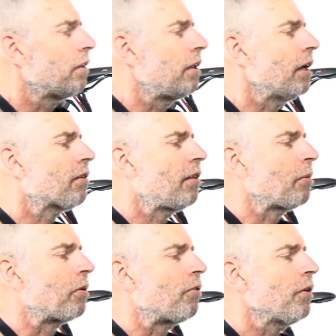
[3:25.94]
The next
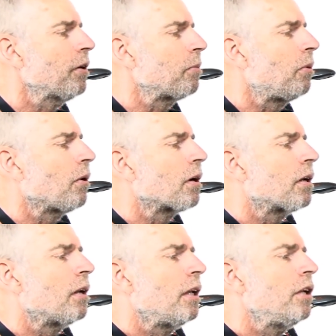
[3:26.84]
step is very
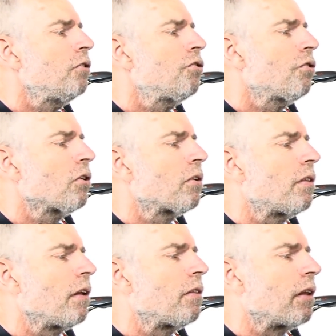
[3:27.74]
important. Ensure
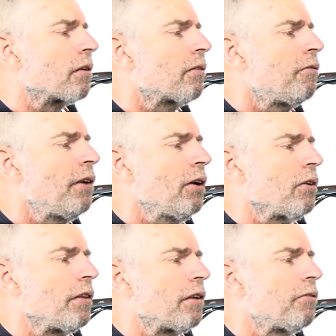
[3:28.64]
that the
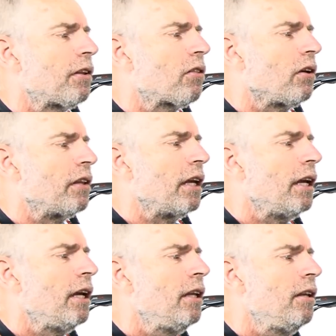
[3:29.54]
ferrule that fits on the
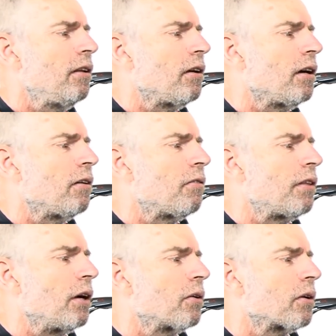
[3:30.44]
end
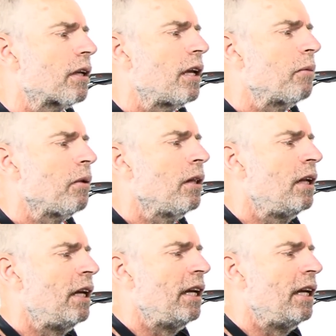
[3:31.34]
of the outer cable